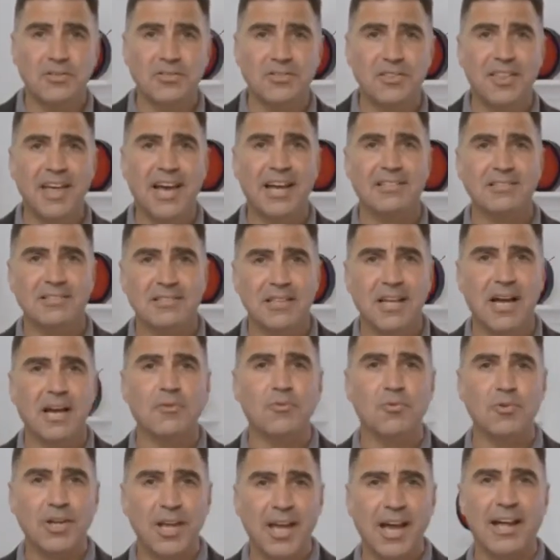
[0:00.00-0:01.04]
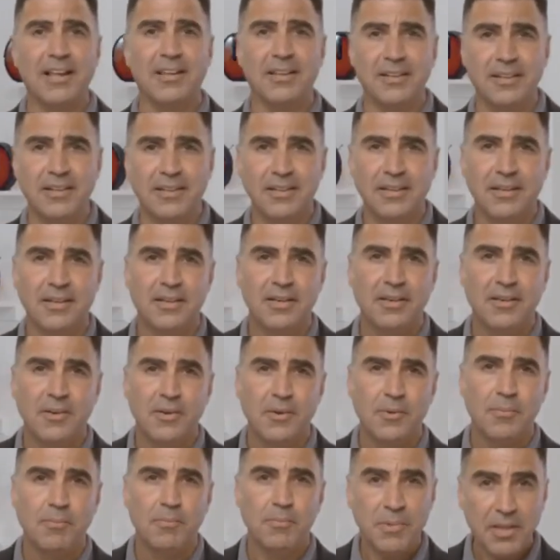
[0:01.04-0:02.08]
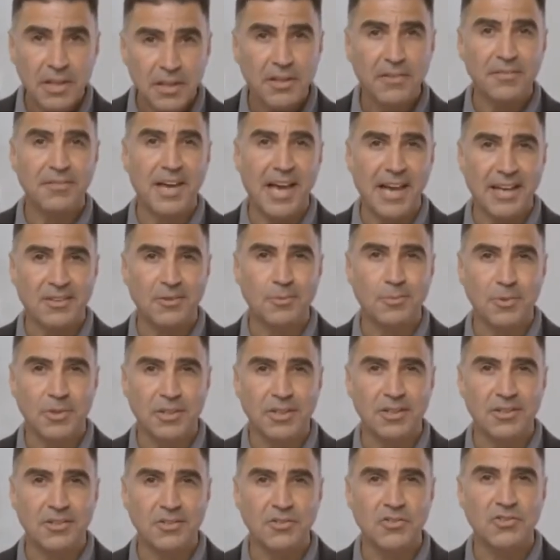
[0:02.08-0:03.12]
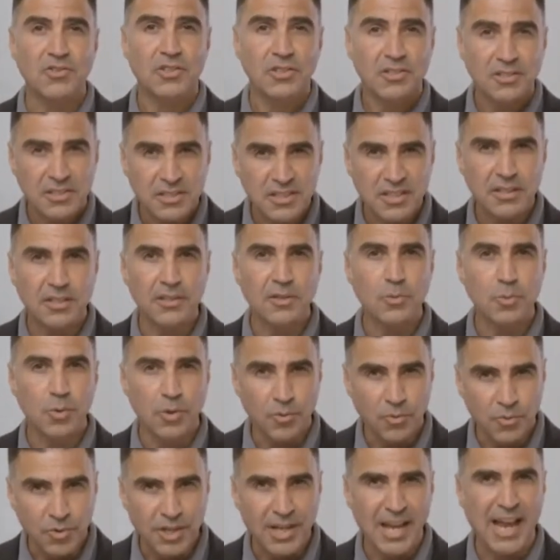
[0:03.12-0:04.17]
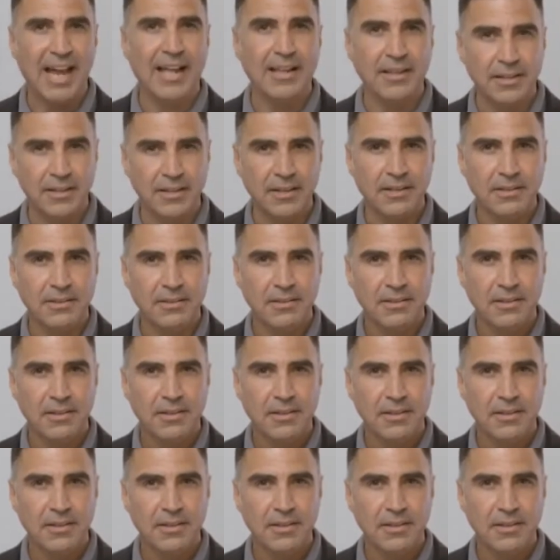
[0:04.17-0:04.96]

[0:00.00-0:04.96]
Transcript: automatically adjusts its height as you move between different pile depths and